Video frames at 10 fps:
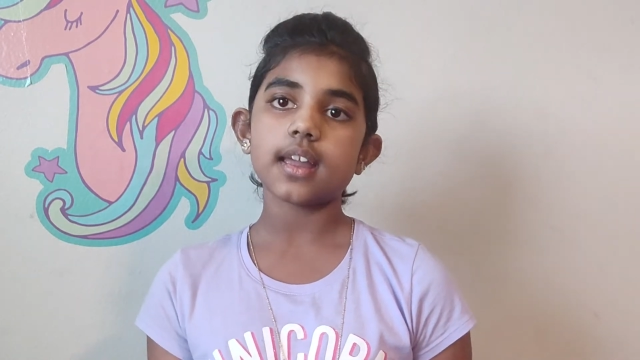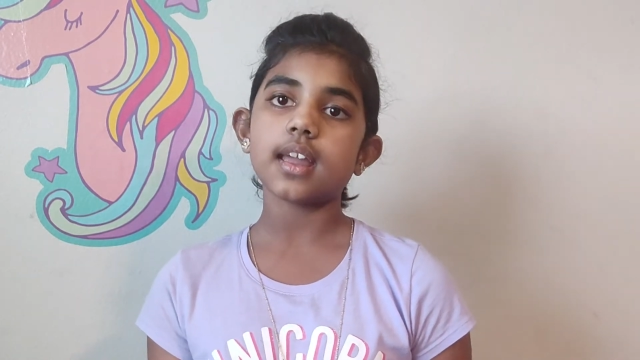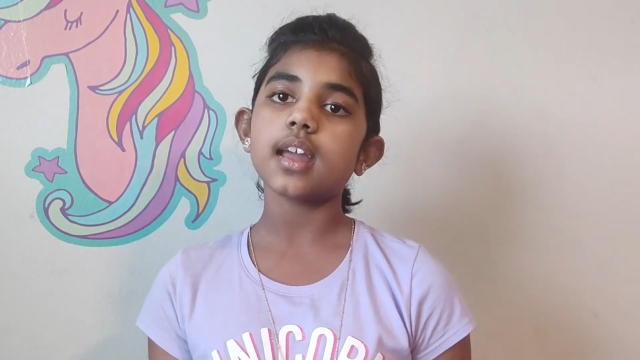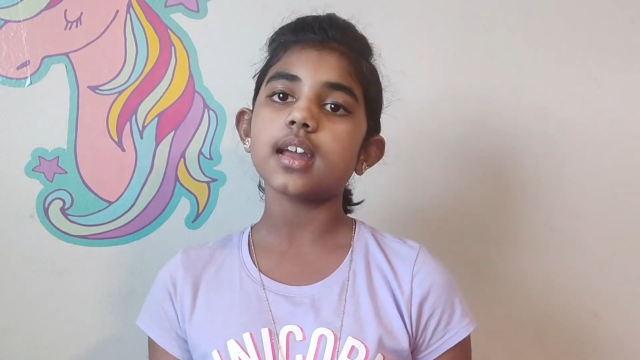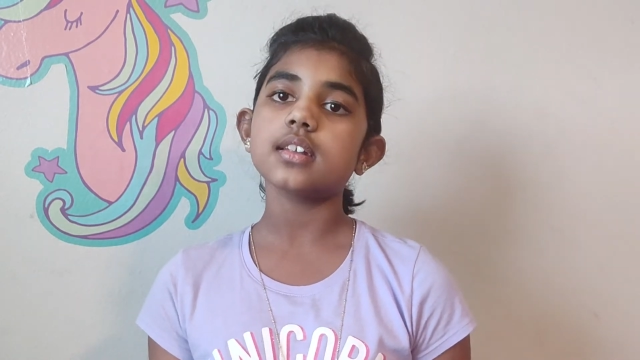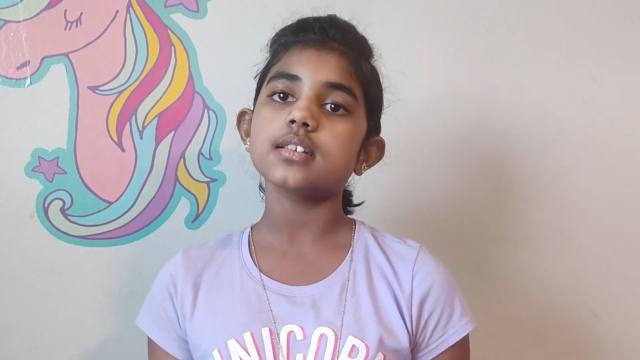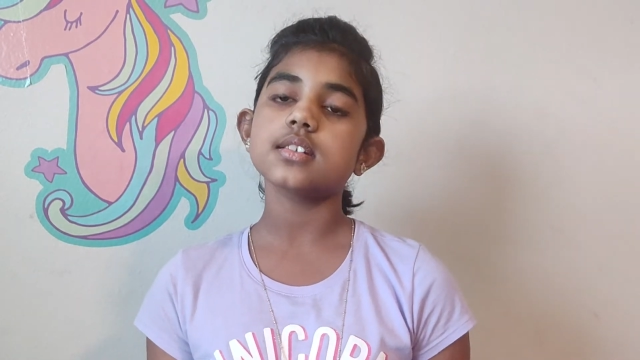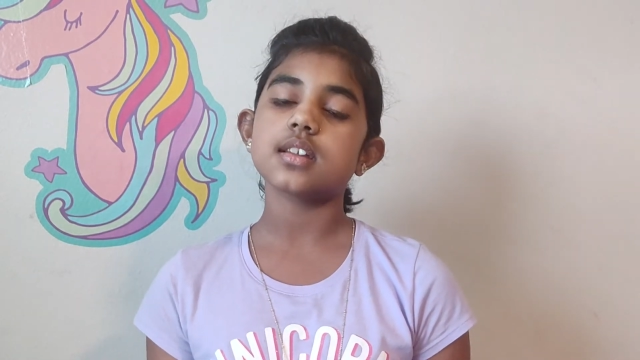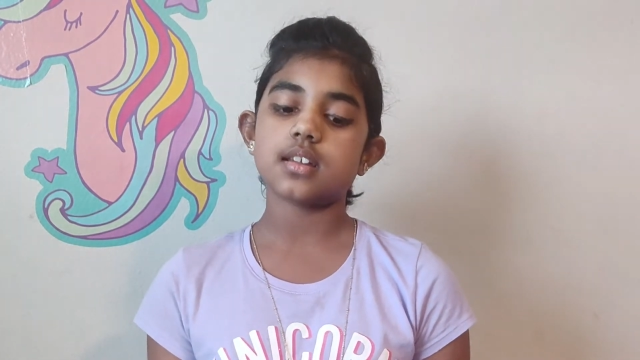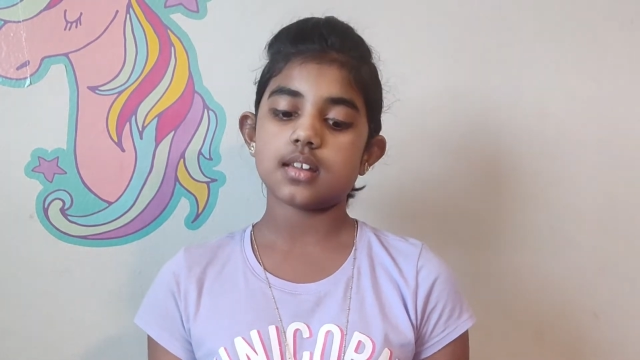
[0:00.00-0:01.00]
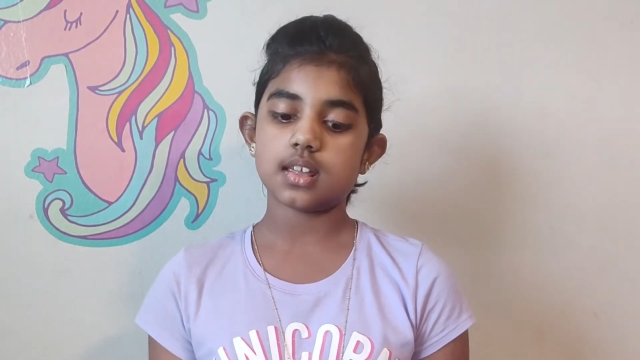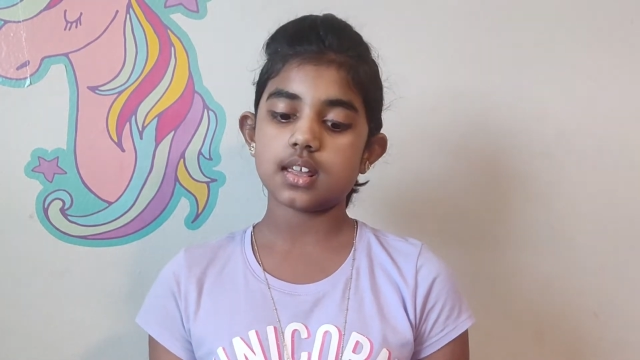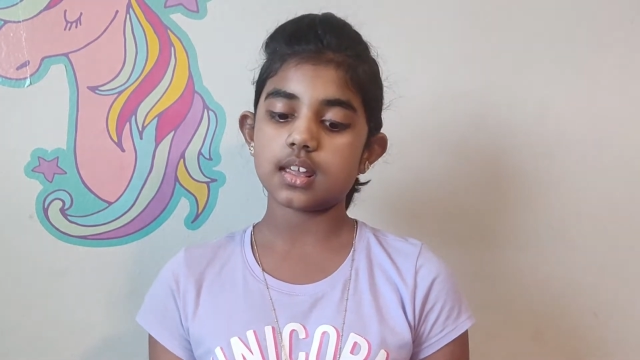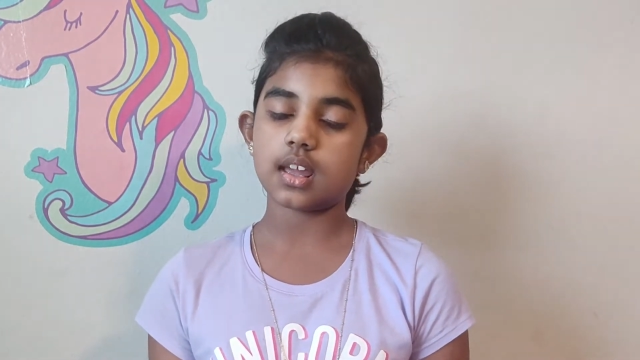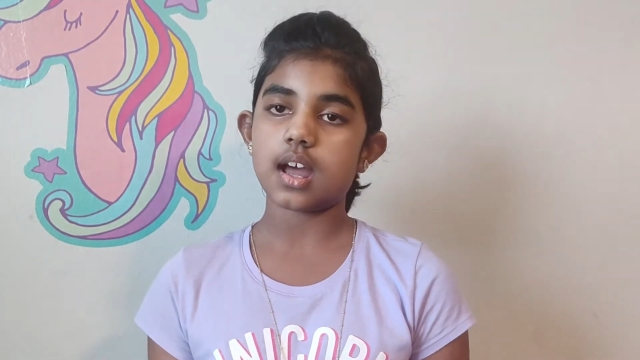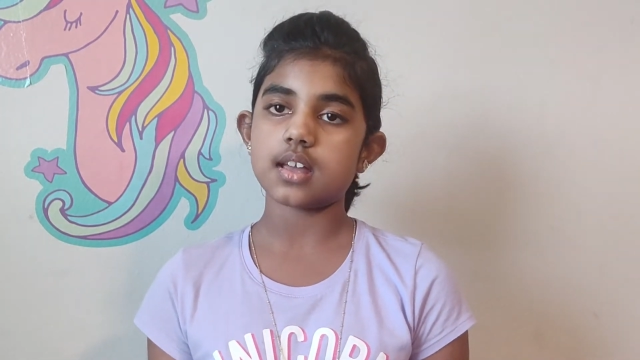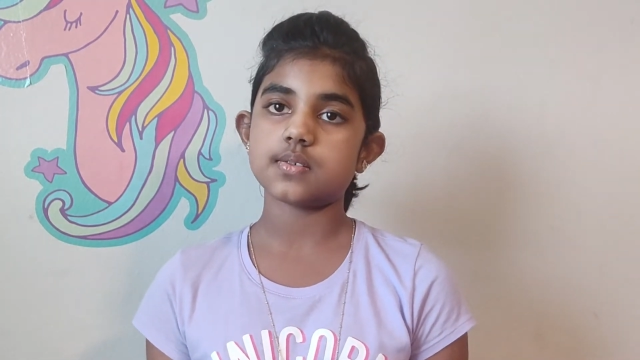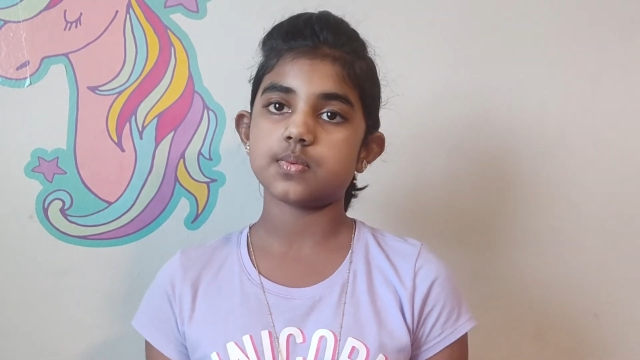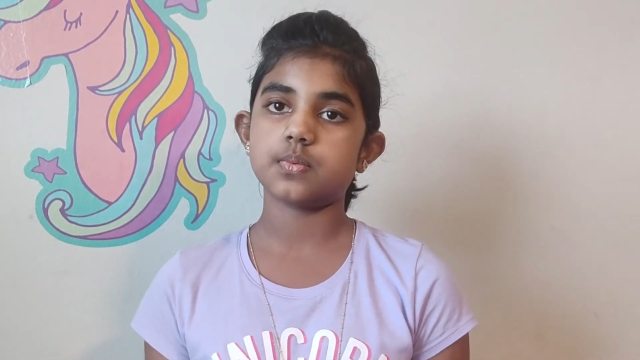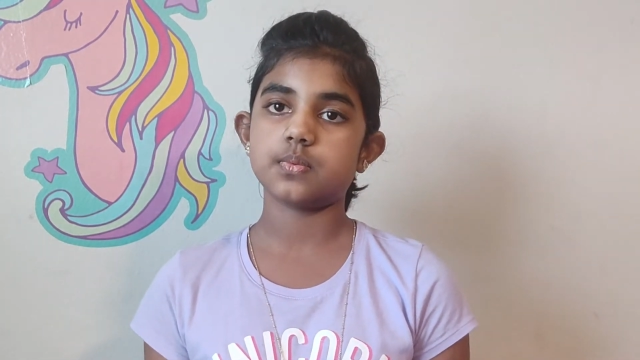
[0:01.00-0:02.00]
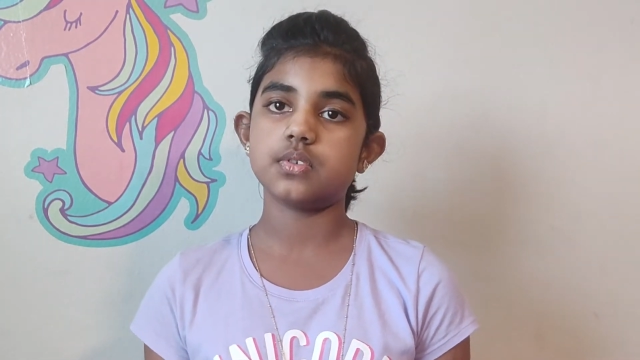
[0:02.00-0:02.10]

And he has